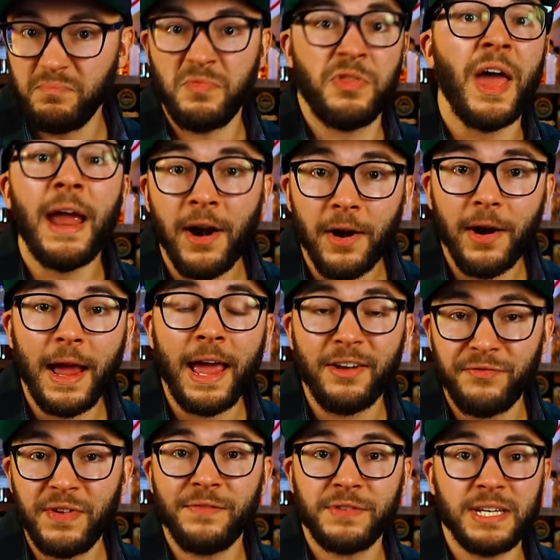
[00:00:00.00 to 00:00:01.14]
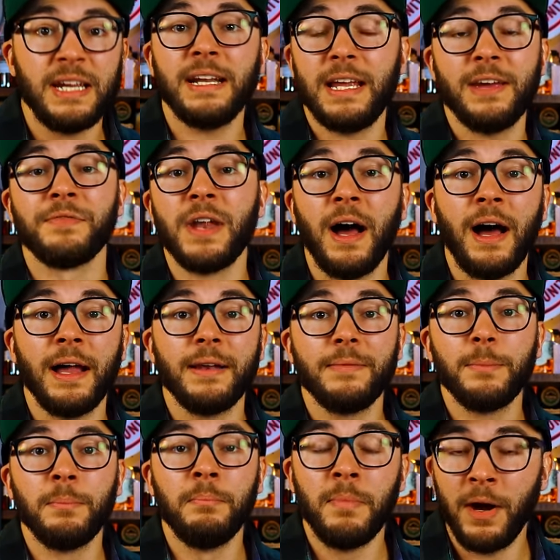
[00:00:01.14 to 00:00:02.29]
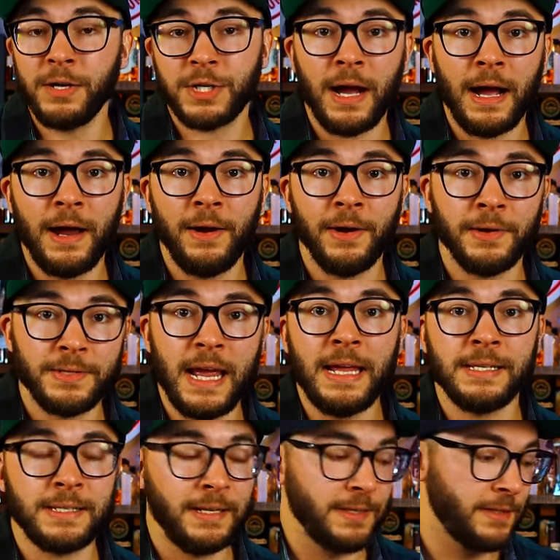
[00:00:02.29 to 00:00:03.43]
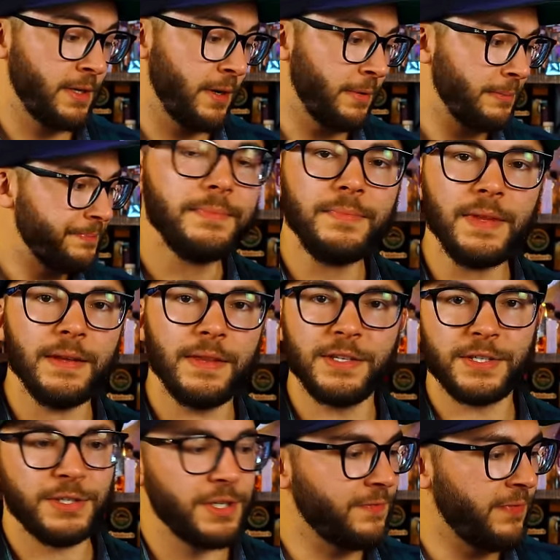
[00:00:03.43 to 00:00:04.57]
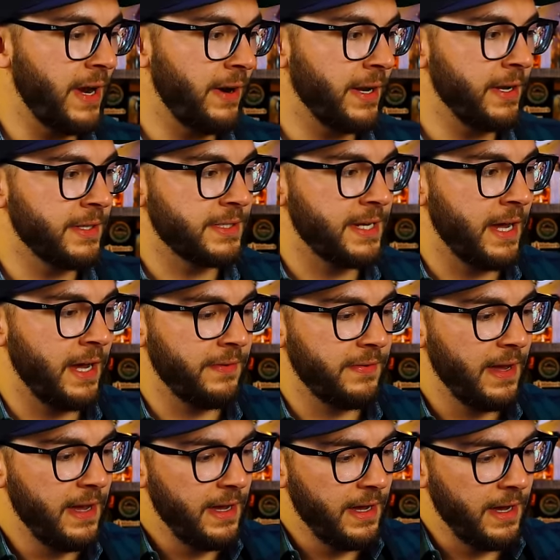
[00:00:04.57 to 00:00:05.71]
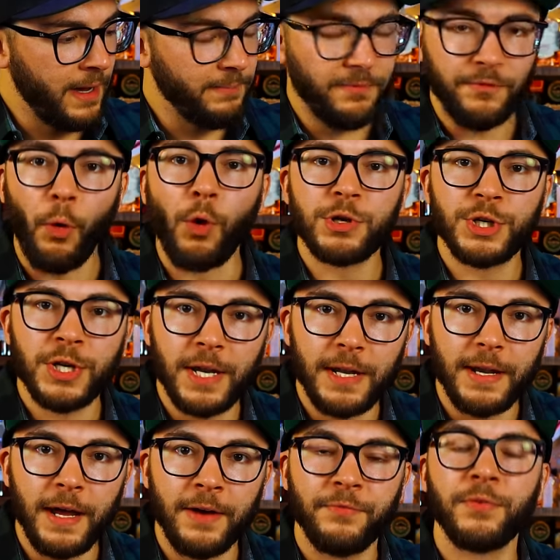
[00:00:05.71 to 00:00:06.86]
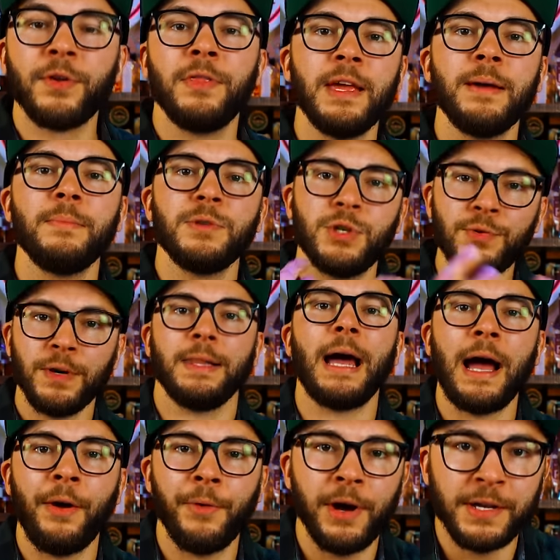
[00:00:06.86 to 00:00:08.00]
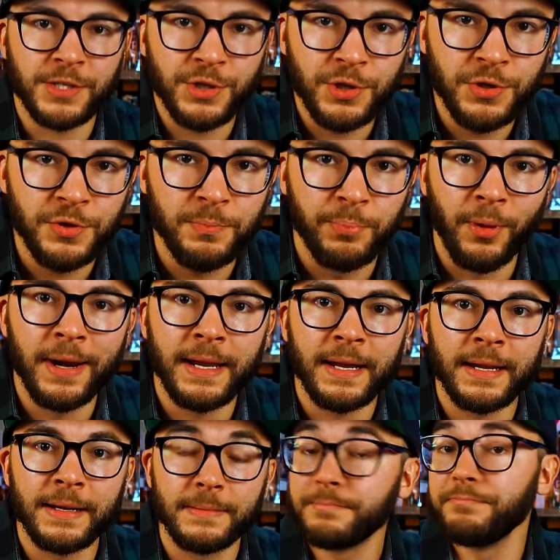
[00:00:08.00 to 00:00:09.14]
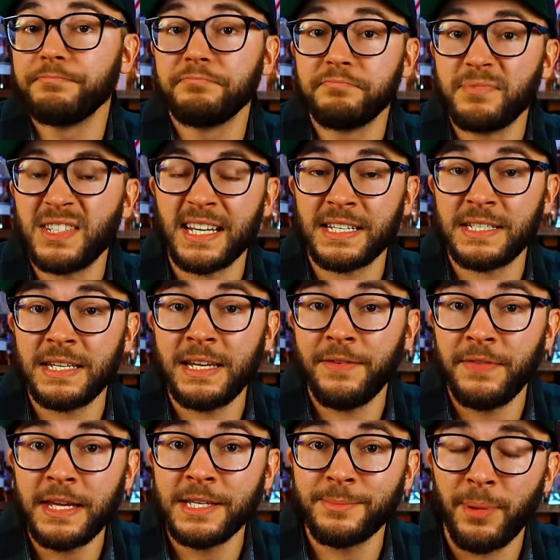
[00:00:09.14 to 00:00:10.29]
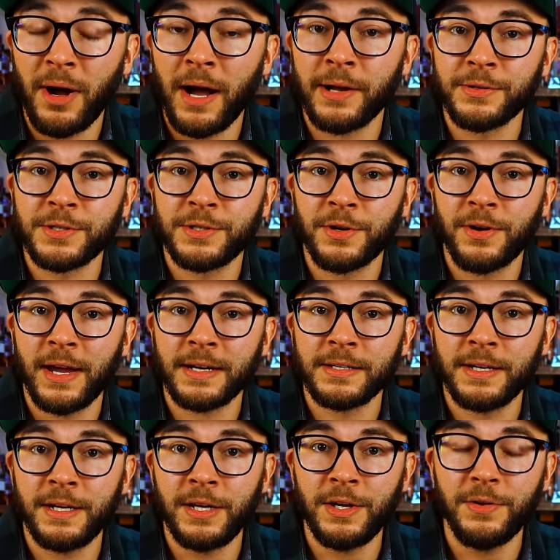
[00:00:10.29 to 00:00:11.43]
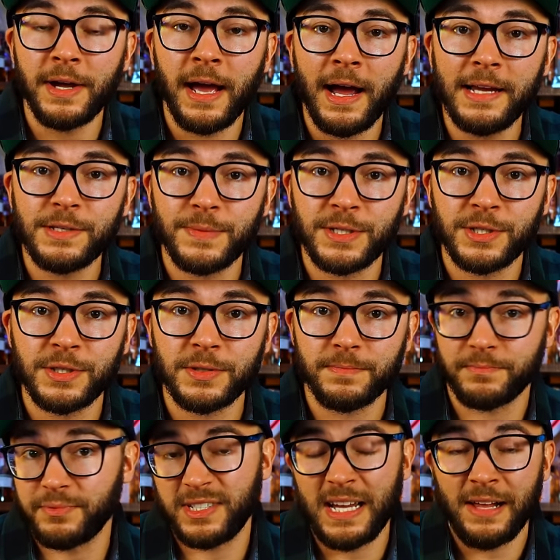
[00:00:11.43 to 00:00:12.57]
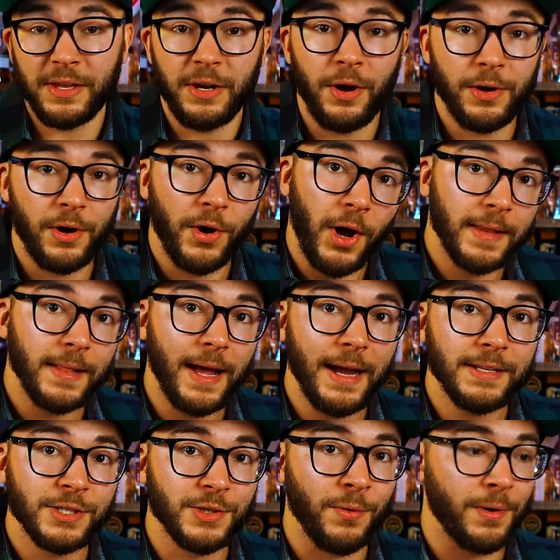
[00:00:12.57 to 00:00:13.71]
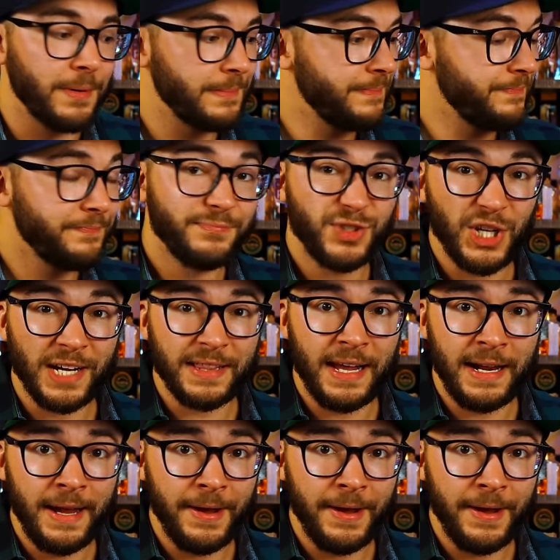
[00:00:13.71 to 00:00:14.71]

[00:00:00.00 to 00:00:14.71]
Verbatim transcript: there at 15, if not much higher tasting. So this is just very good stuff. I'm fortunate enough for them to allow us to bring 60 of these bottles directly to you guys. We sell it on our online store check that